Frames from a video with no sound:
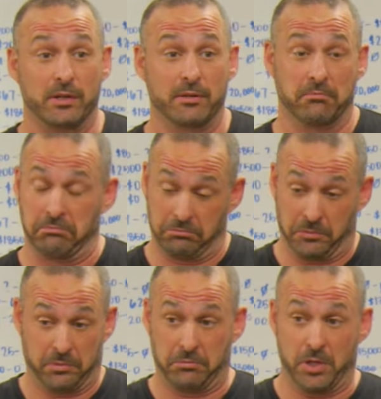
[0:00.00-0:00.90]
it.
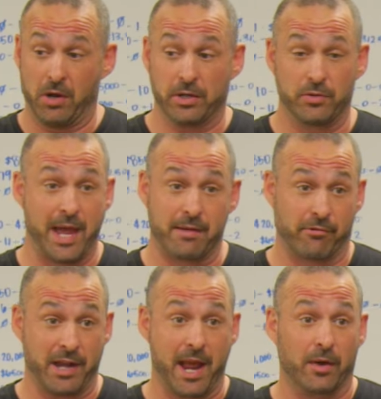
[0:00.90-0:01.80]
Y'all can do
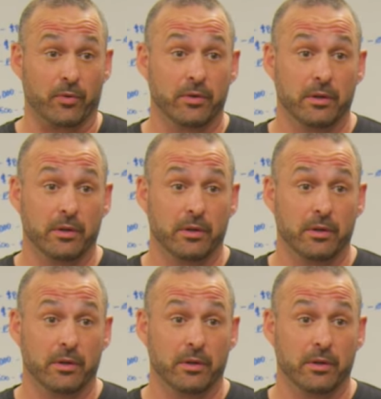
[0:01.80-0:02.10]
that right now.